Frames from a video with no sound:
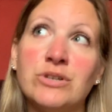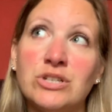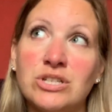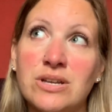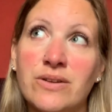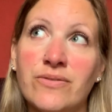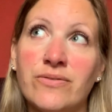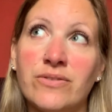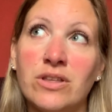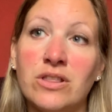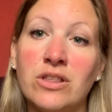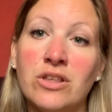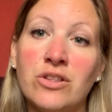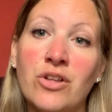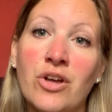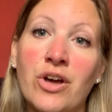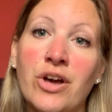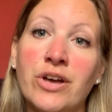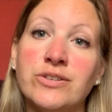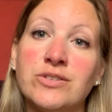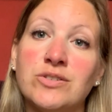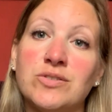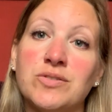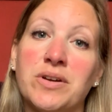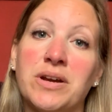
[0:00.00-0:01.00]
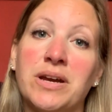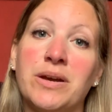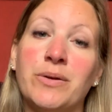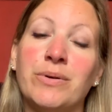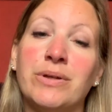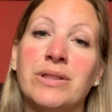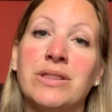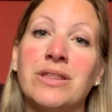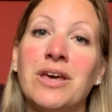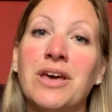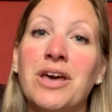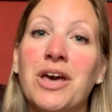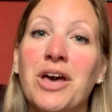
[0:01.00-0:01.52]
shift at the nursery
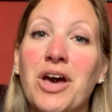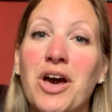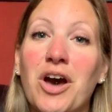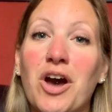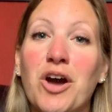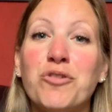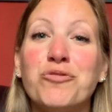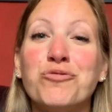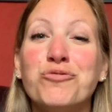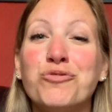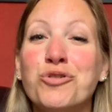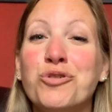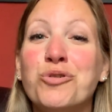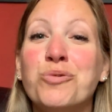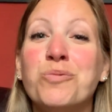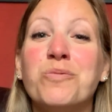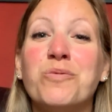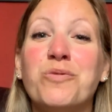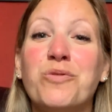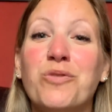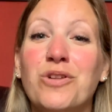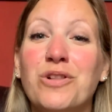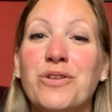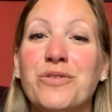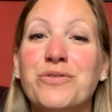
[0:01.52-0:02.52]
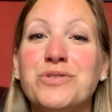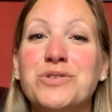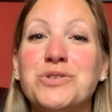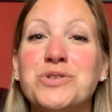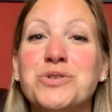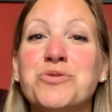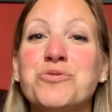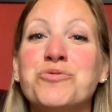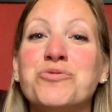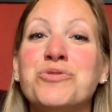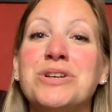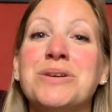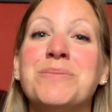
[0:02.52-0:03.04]
with a room full of
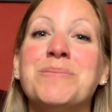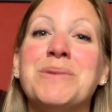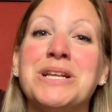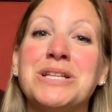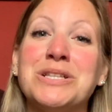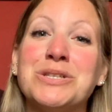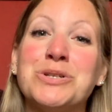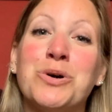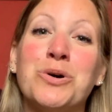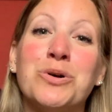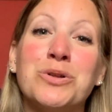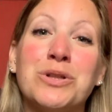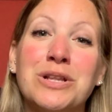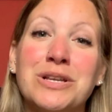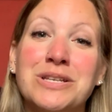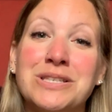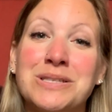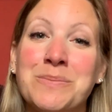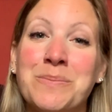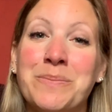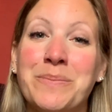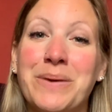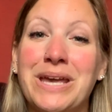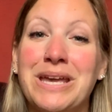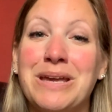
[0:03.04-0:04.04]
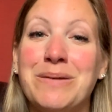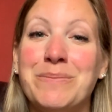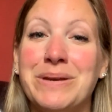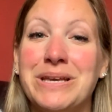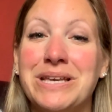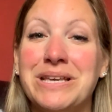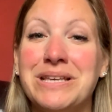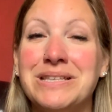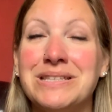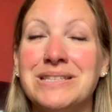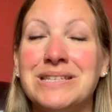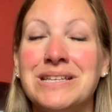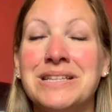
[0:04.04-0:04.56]
screaming toddlers and
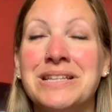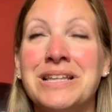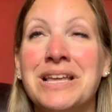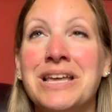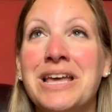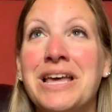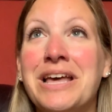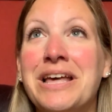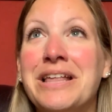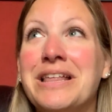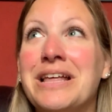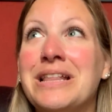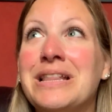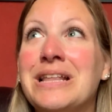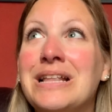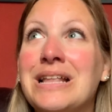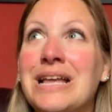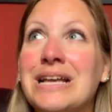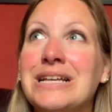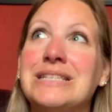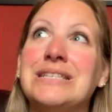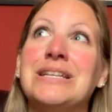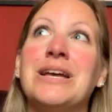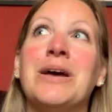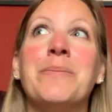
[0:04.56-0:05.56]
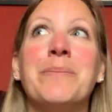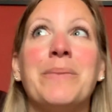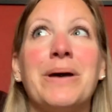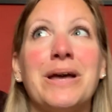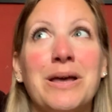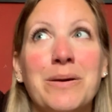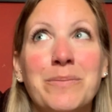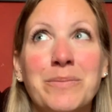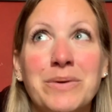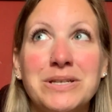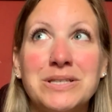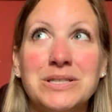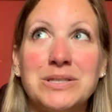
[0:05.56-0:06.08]
babies, and then the next day I'm back
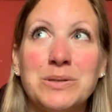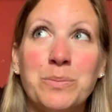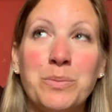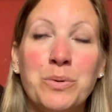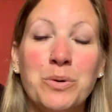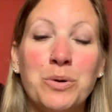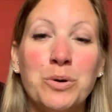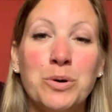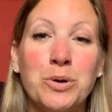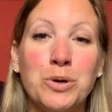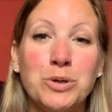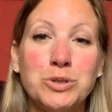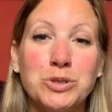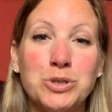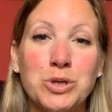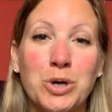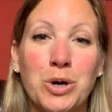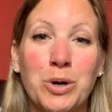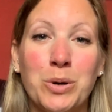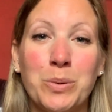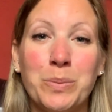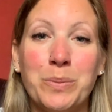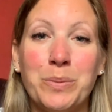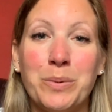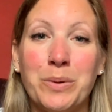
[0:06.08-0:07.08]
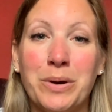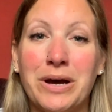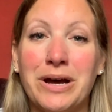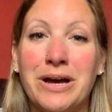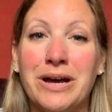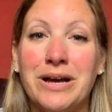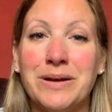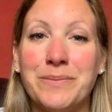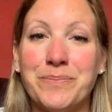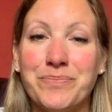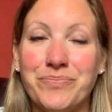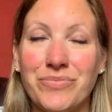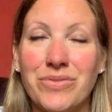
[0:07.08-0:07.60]
at my support job
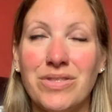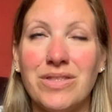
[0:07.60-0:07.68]
where,